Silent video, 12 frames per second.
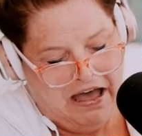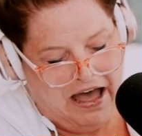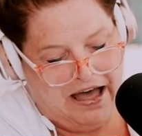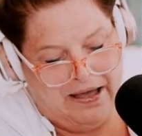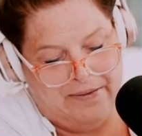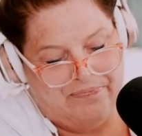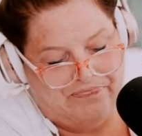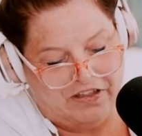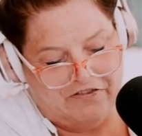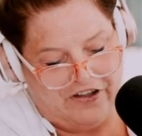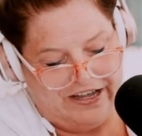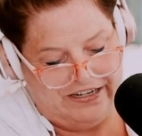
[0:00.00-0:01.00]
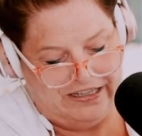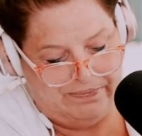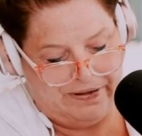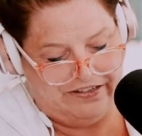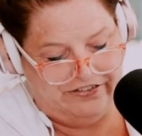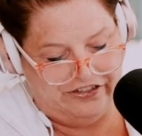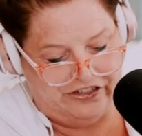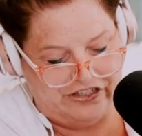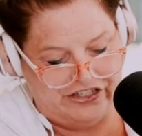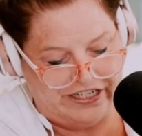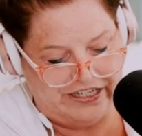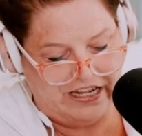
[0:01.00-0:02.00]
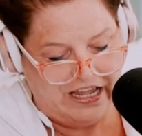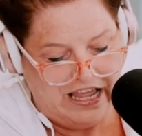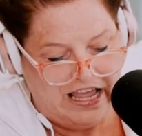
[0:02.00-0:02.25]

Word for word: For um, Finding the best surgeon